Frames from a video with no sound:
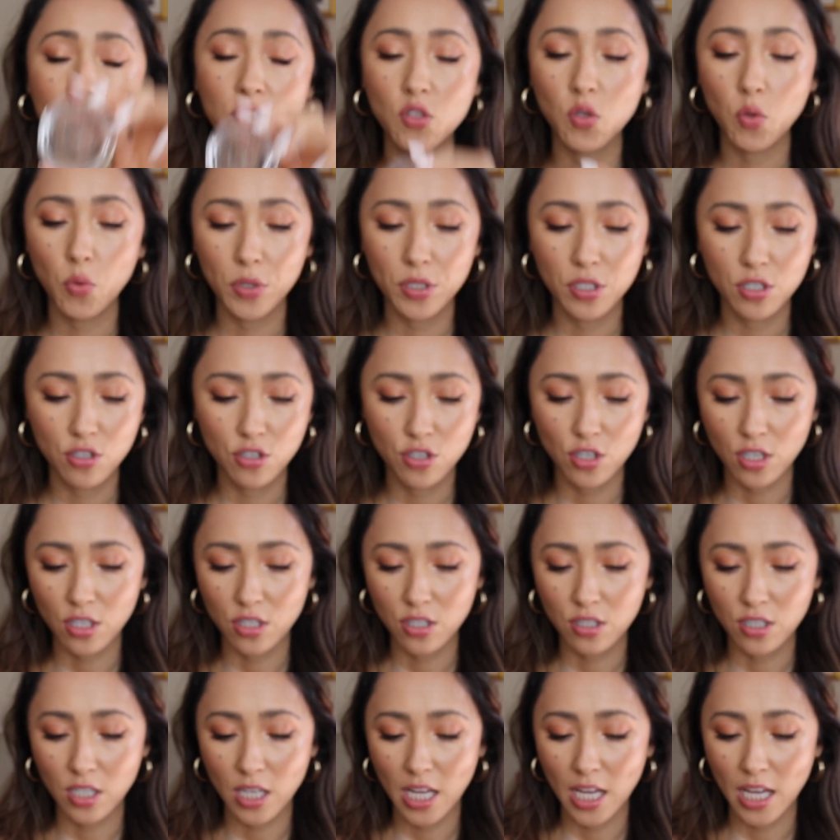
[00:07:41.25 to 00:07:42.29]
so it's
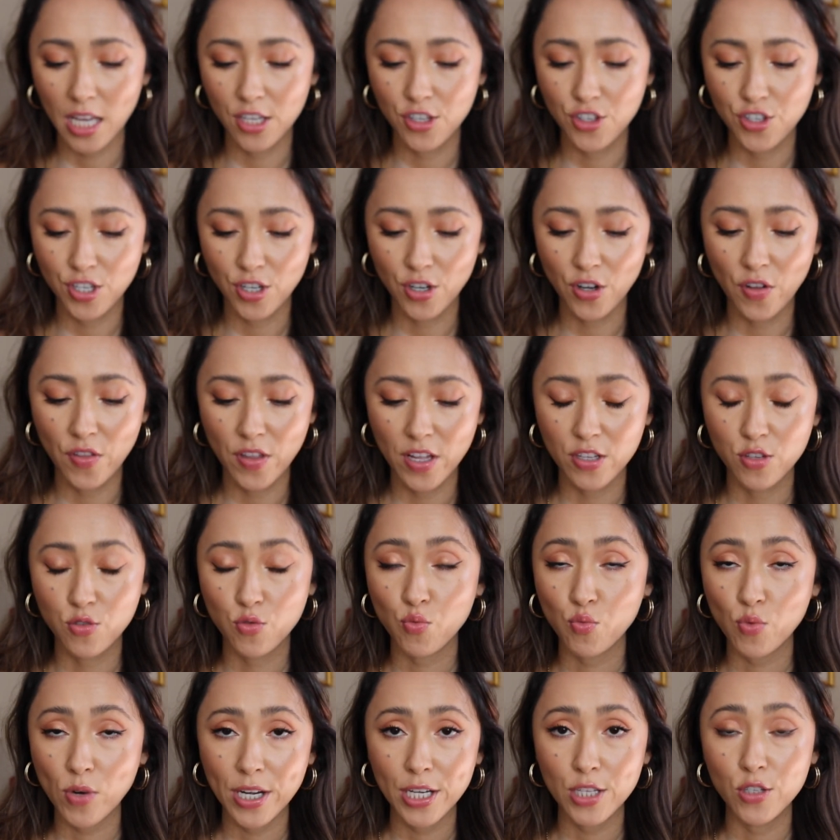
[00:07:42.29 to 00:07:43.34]
just a gel that's
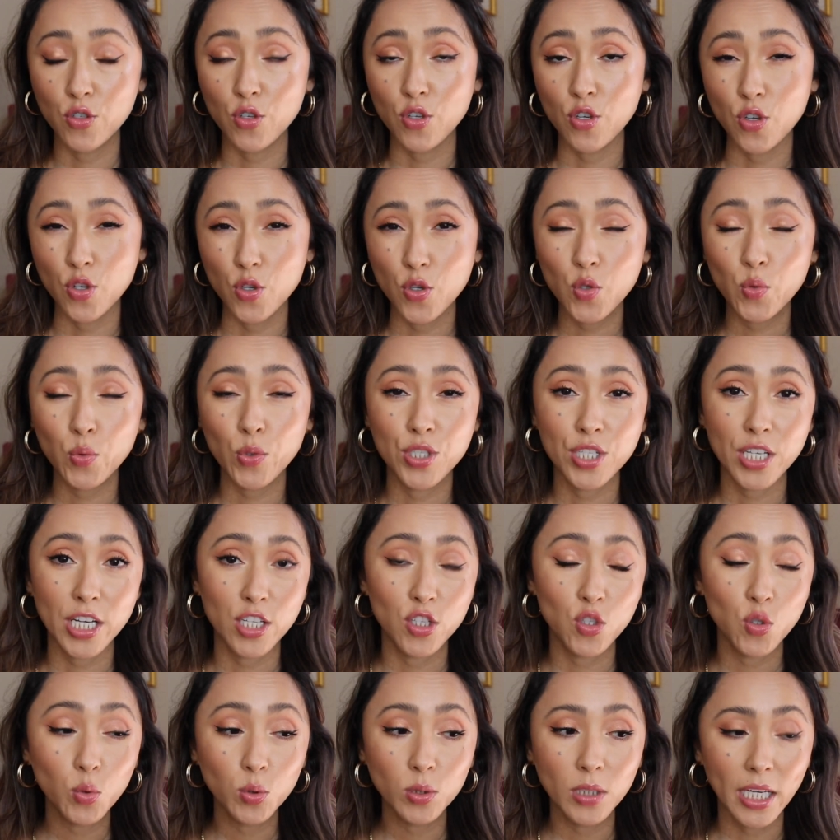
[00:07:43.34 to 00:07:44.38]
ready to use, which I
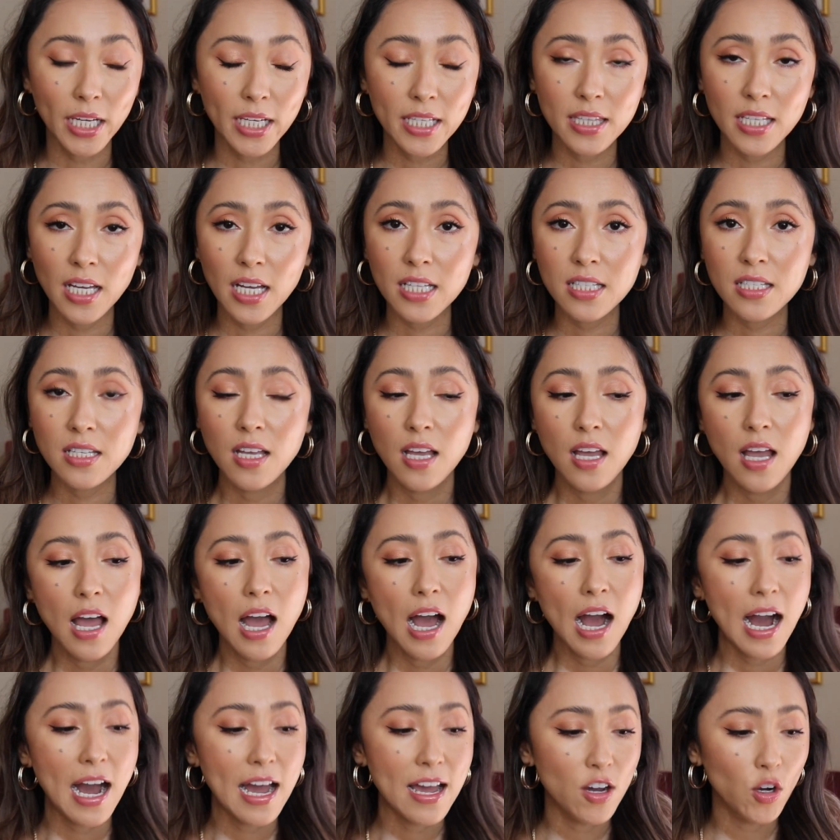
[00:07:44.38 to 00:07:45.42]
do like that.
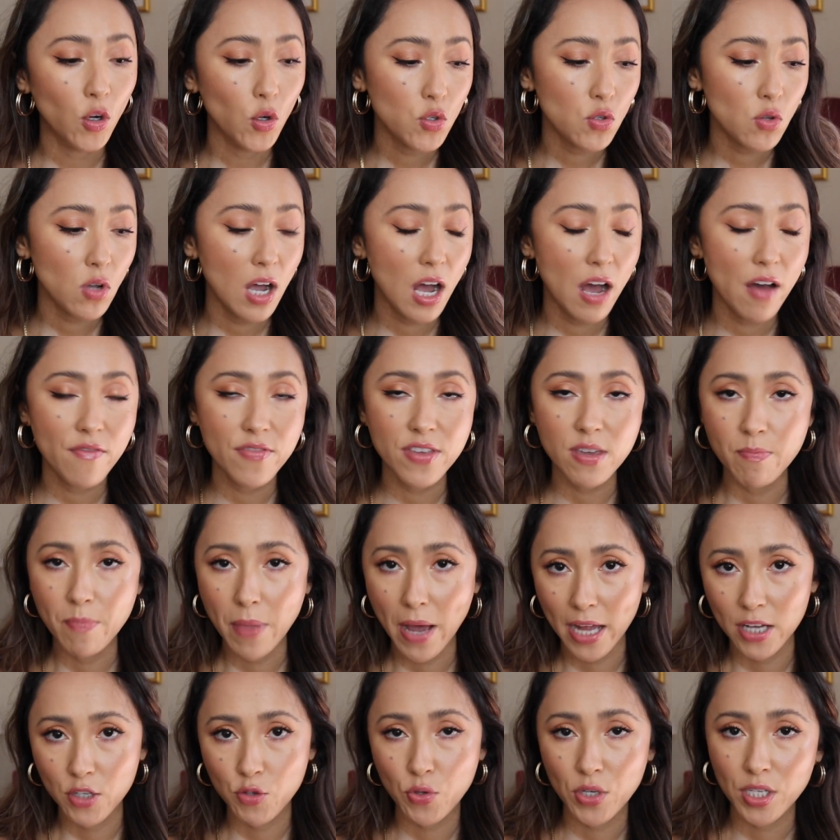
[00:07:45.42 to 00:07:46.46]
I also have the
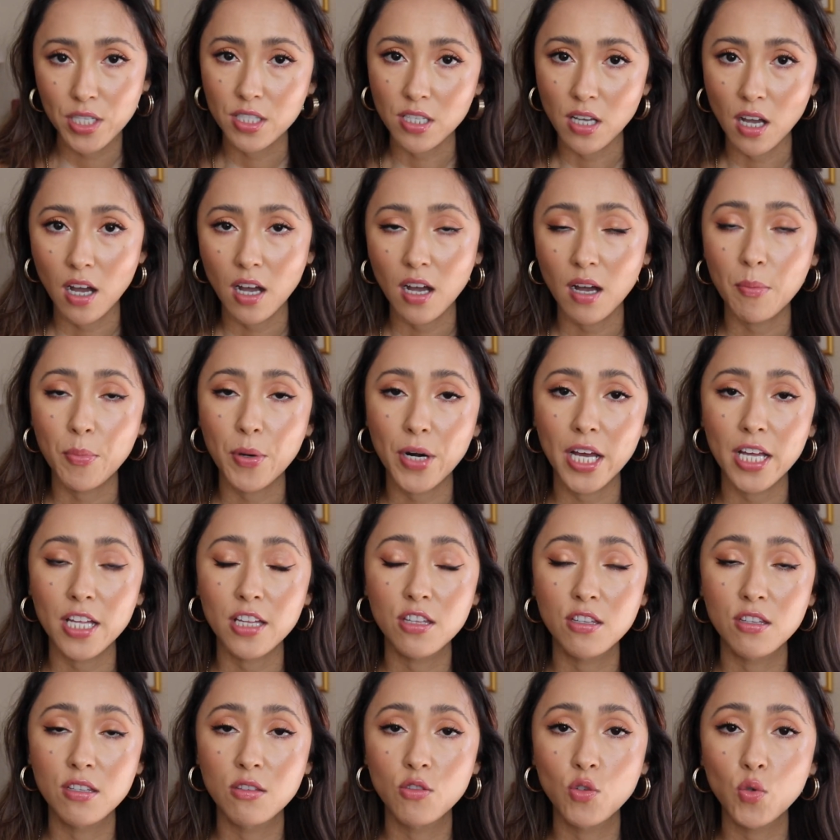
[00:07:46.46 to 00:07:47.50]
Patrick Ta, but
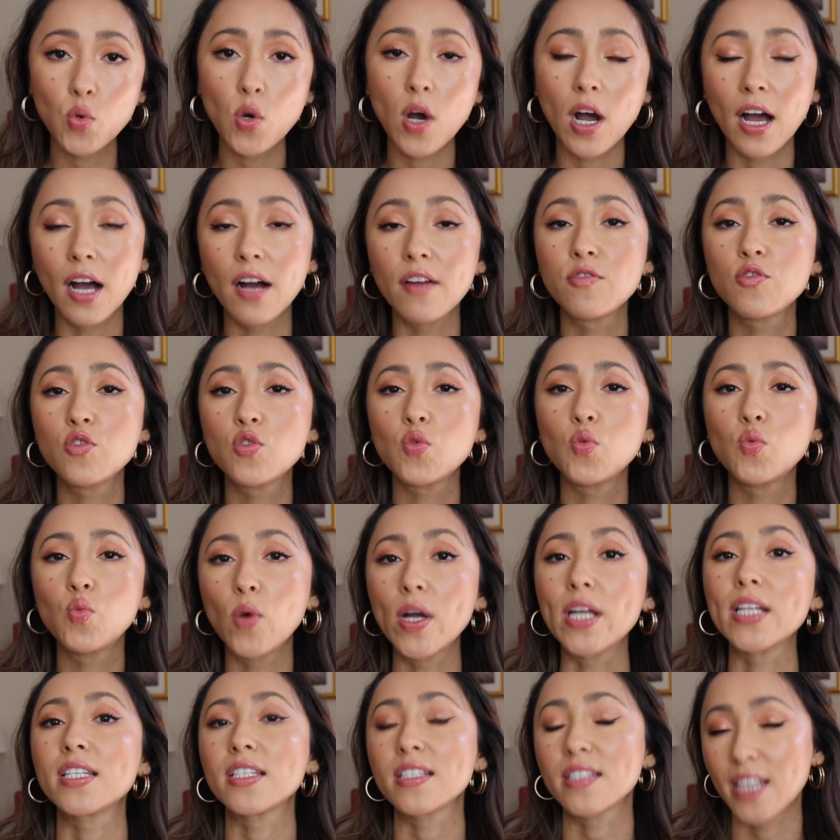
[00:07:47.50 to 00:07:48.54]
I do have to
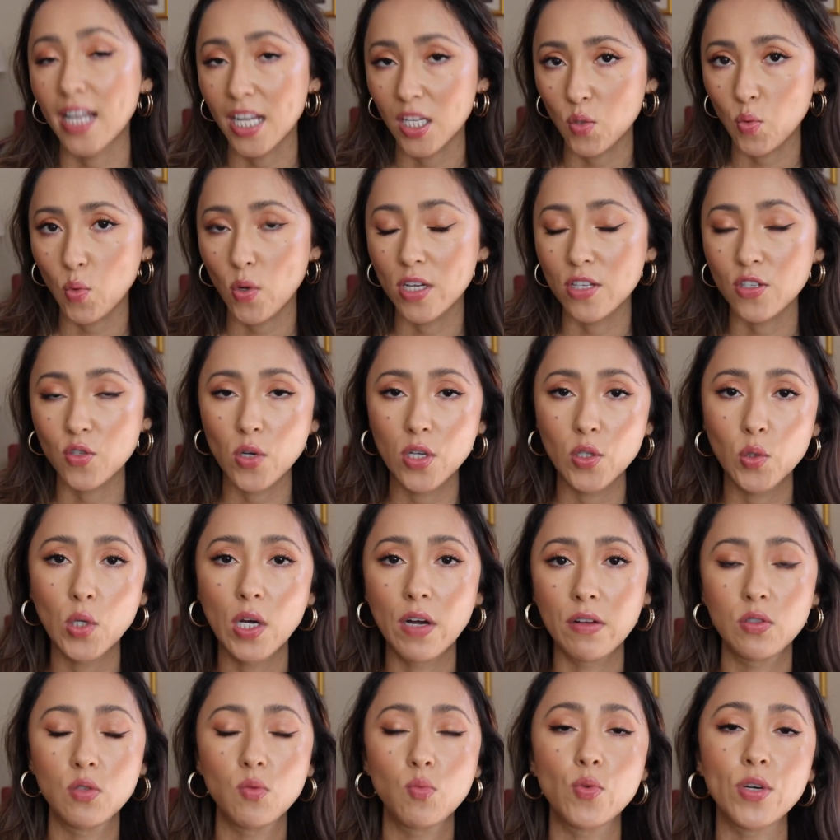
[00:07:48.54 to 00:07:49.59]
wet that one. So I do
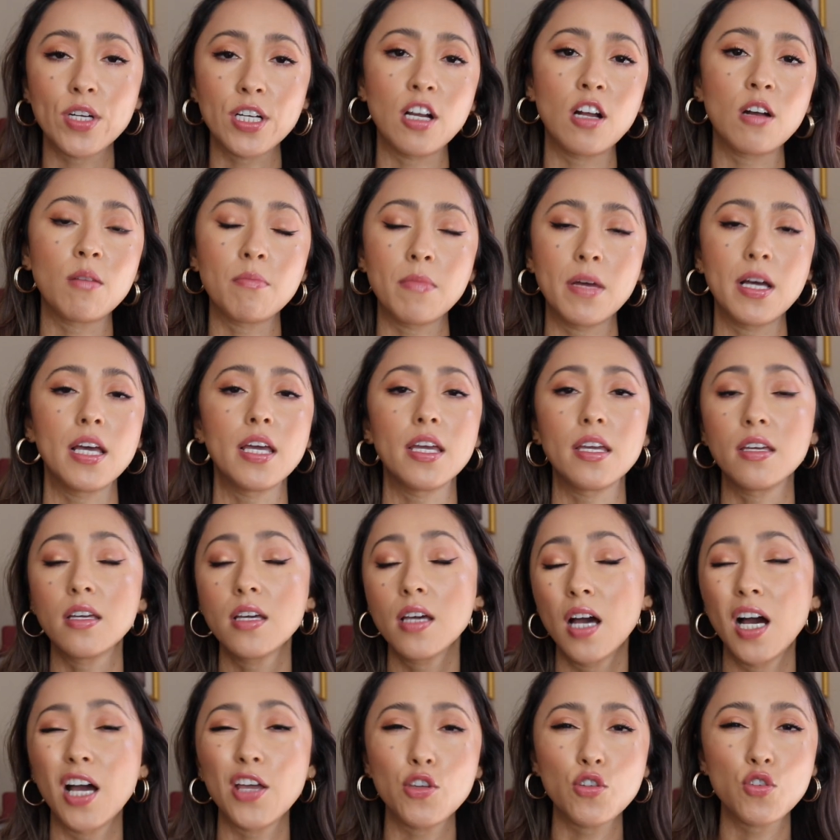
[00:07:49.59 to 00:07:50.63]
have to bring on
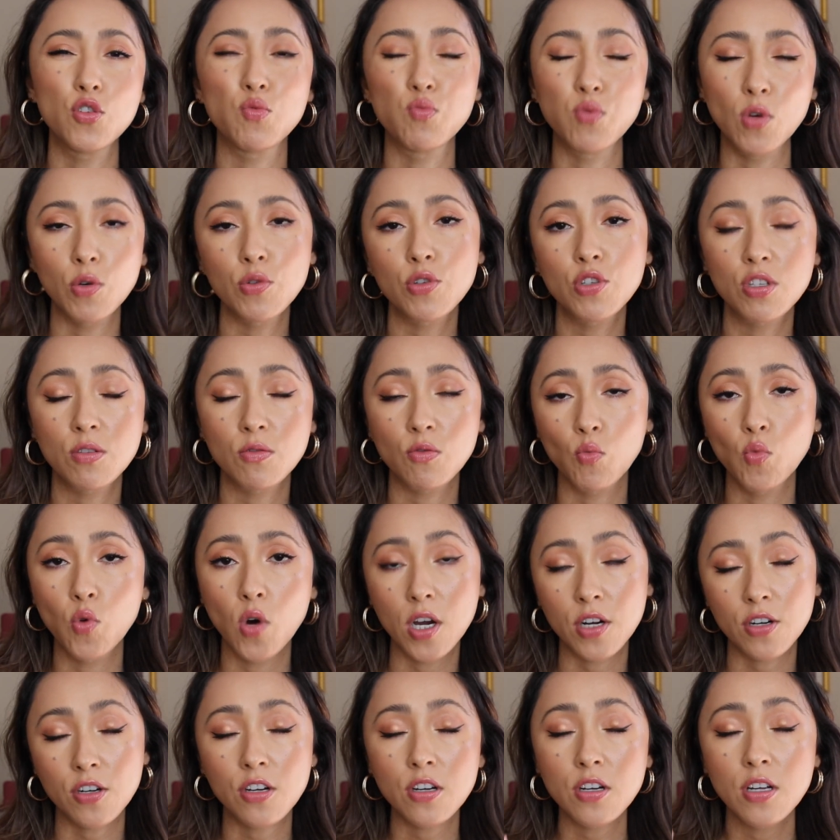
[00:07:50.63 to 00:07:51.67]
I use rose
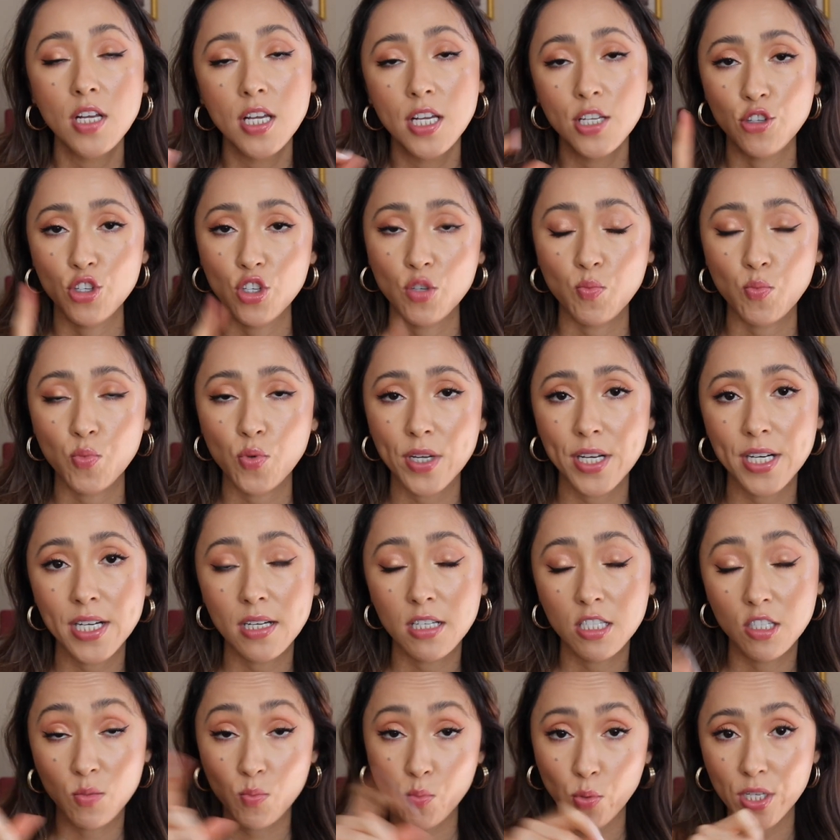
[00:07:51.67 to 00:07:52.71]
water to
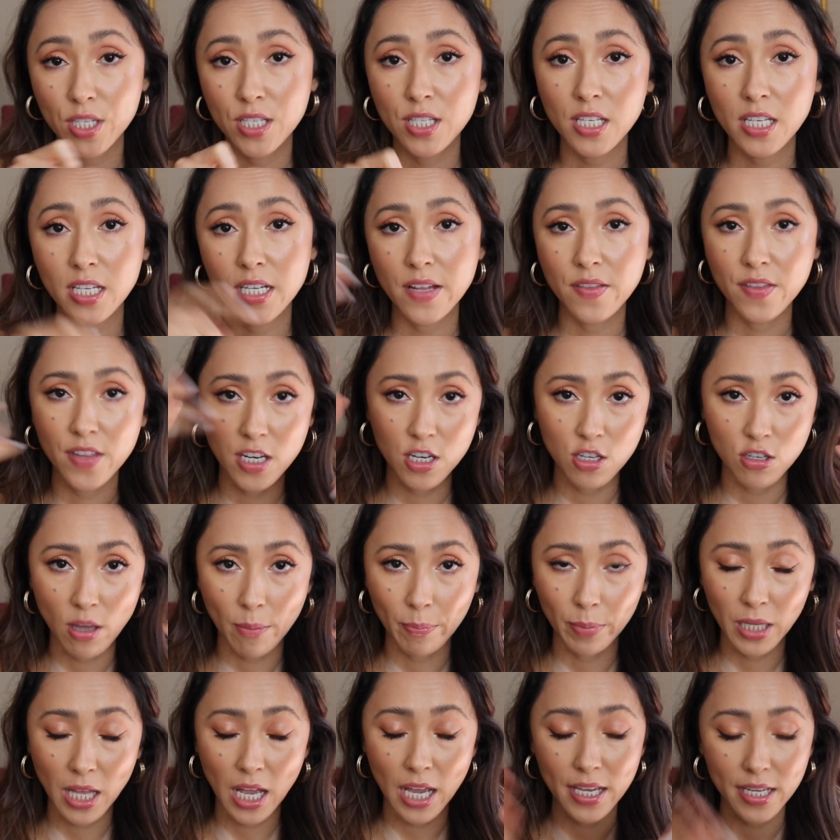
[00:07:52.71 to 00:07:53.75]
spritz it and then
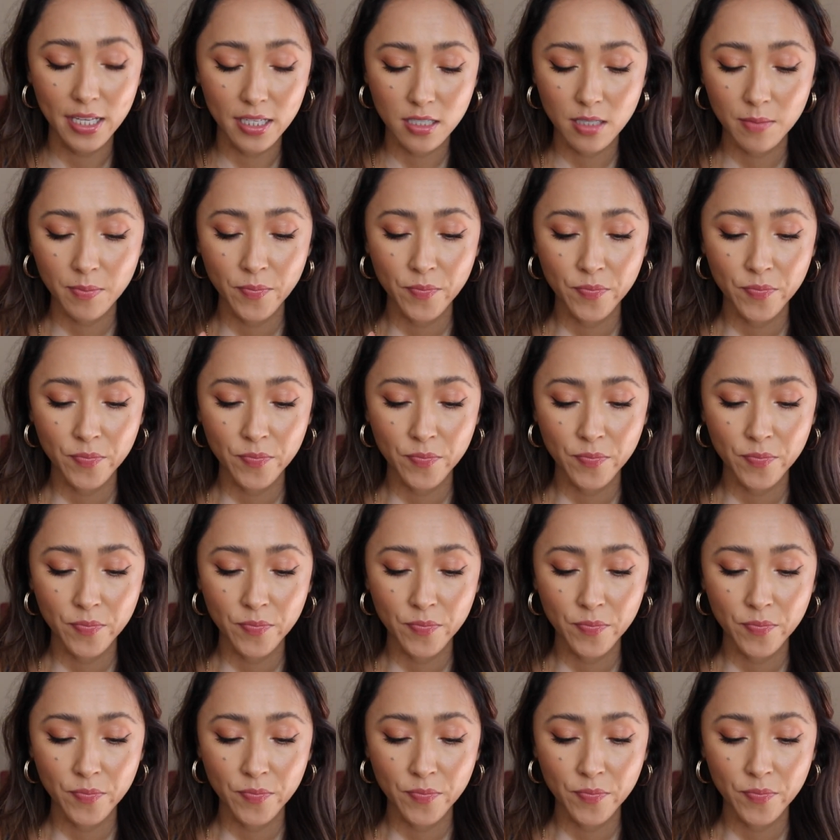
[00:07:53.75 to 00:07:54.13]
apply it.